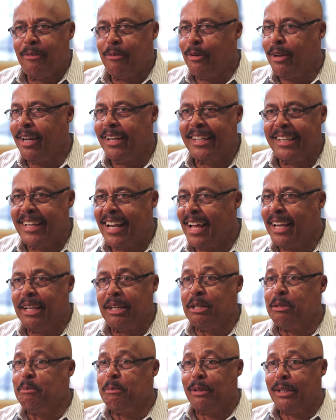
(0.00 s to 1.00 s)
read and I
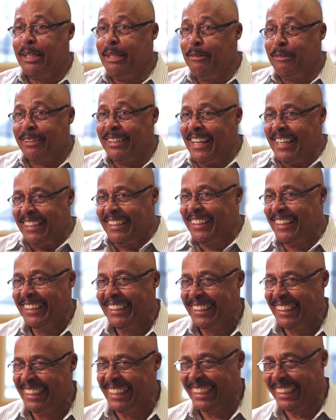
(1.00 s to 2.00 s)
couldn't believe
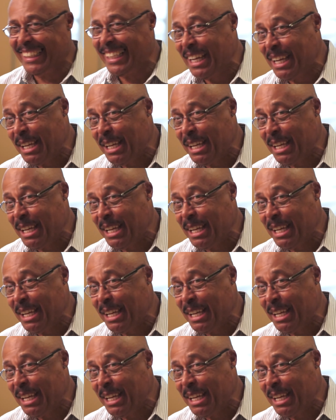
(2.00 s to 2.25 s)
it.